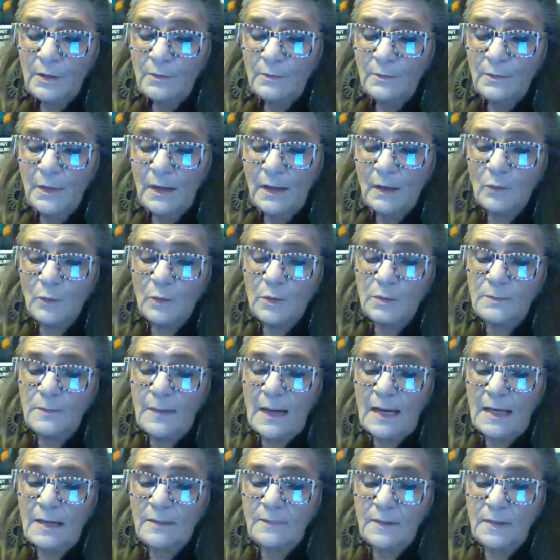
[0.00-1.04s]
But we
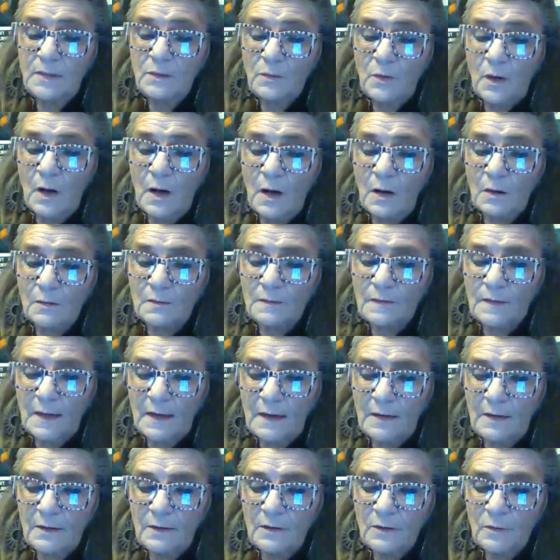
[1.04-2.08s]
may be wrong
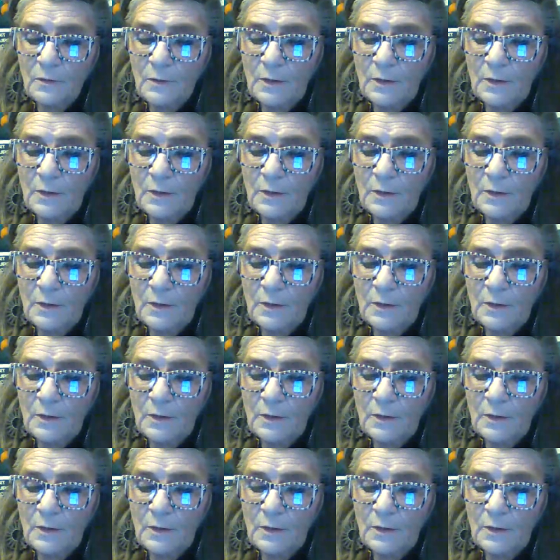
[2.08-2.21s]
there.